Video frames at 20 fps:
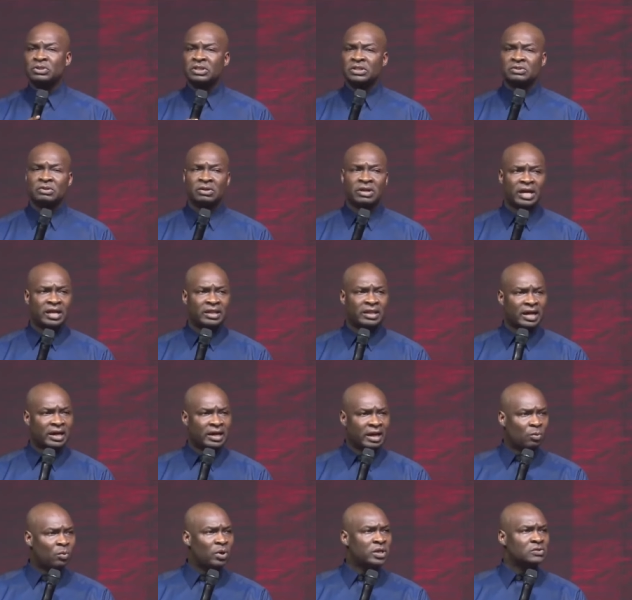it together.
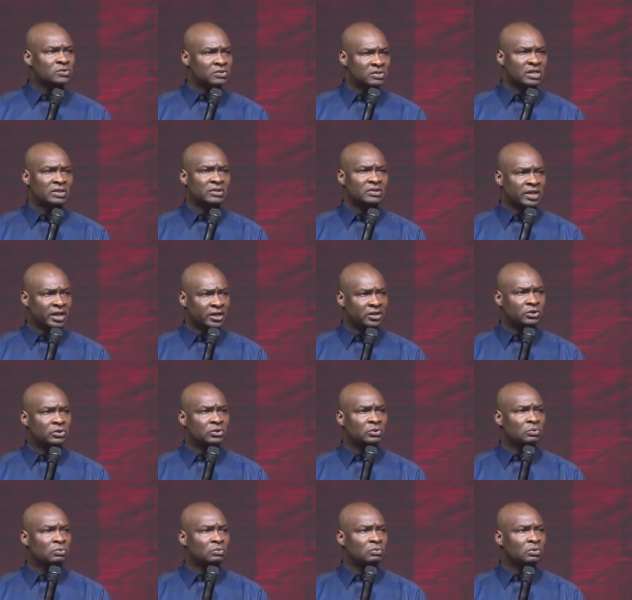And I want to say thank
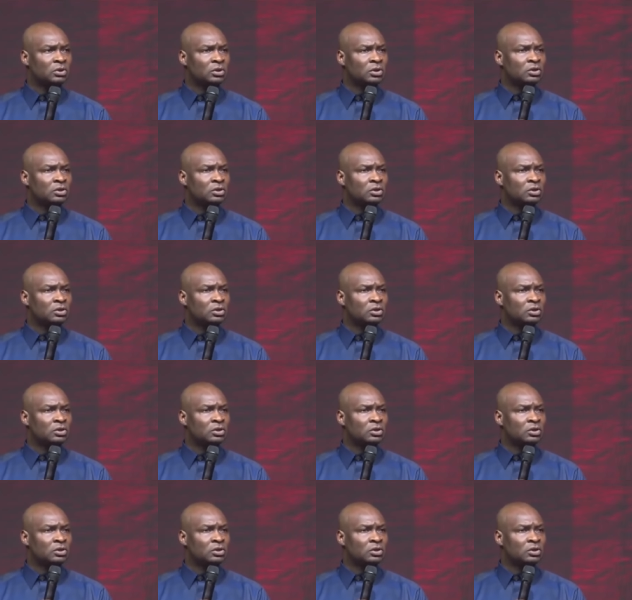you